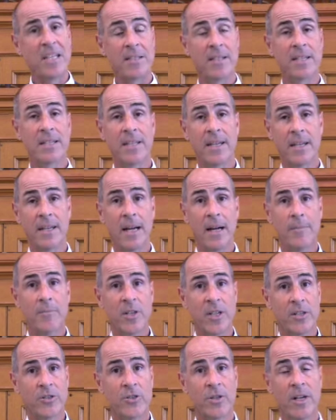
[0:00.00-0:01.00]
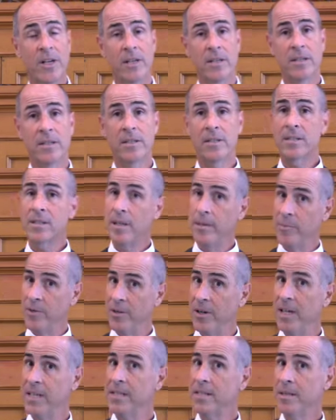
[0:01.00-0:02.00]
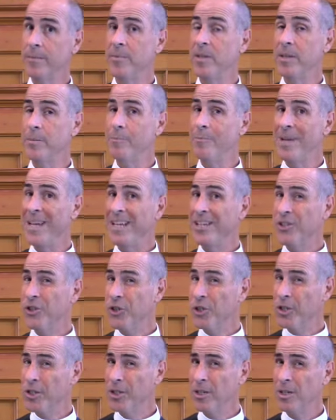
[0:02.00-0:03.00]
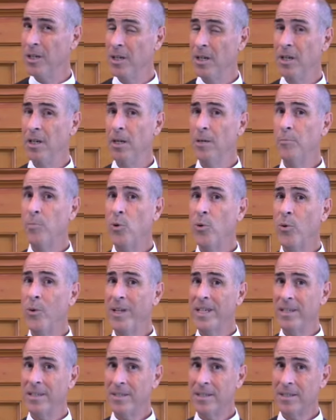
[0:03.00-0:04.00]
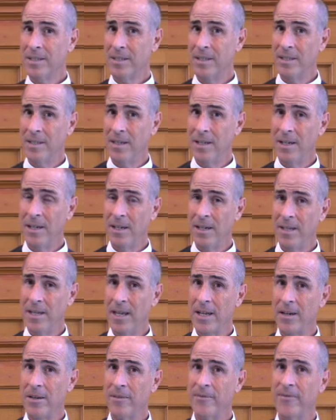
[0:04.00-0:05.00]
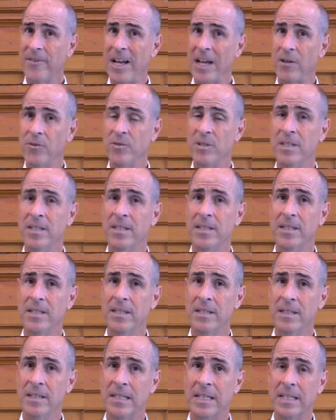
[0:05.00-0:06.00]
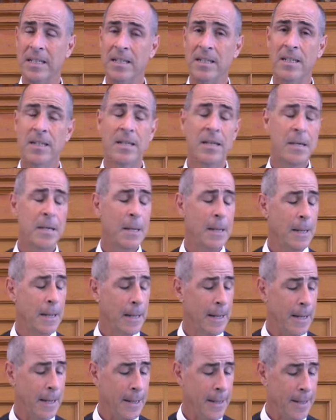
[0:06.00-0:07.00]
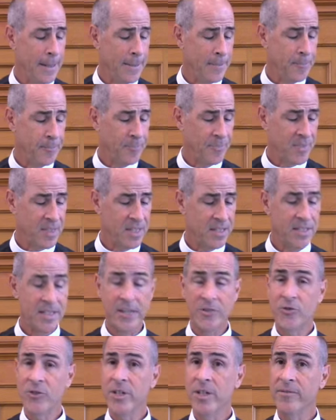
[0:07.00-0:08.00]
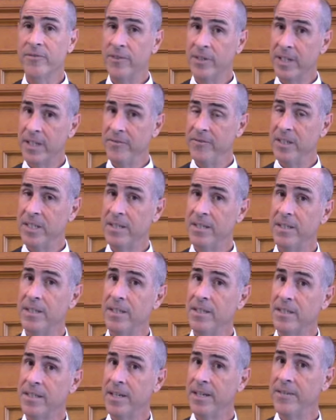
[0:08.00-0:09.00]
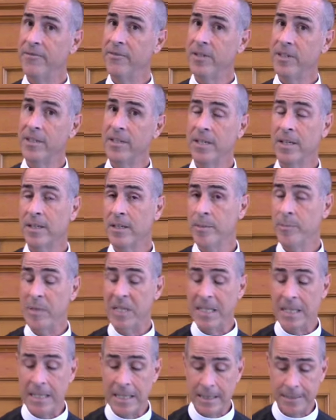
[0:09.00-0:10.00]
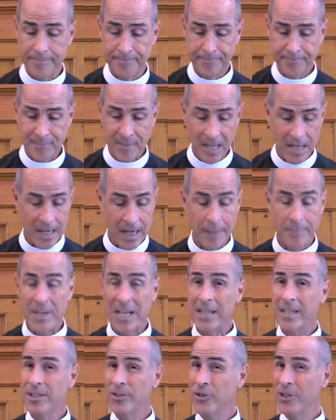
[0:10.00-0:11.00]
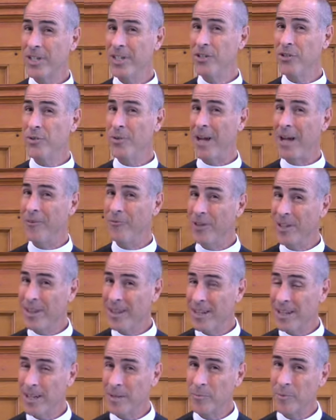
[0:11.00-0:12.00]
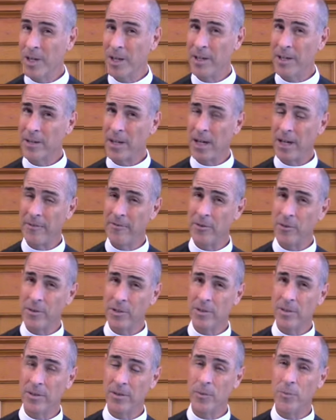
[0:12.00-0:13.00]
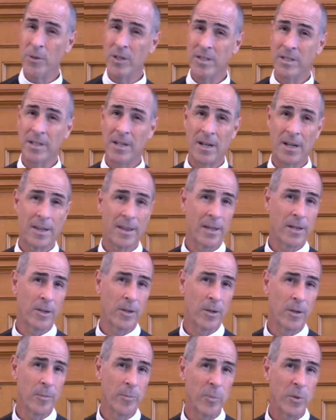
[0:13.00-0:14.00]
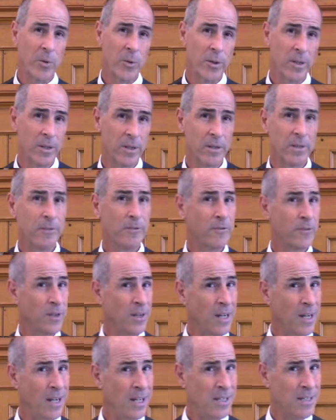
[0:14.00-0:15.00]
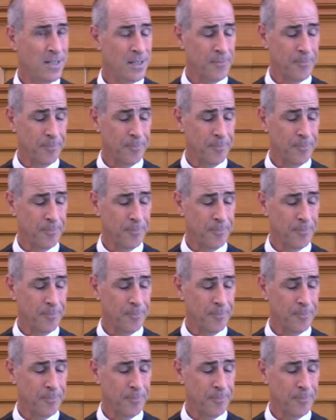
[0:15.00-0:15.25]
I said, I'm going to try to summarize some of the major points that are found in this entry on forgiveness in the Stanford Encyclopedia. I'm not going to try to do everything. I'm going to kind of focus on the ones that I think are important for us.